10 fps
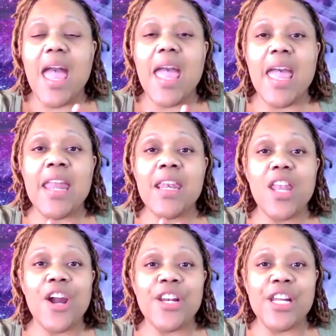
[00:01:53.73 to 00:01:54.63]
In
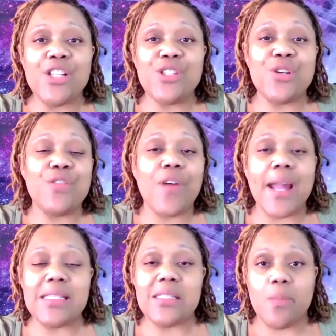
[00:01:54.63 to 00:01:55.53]
learning to
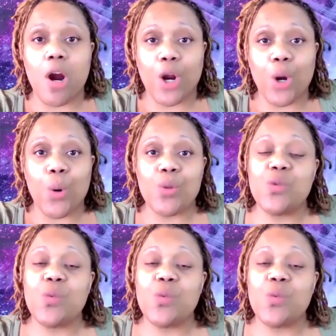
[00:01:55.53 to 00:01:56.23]
write SMART goals,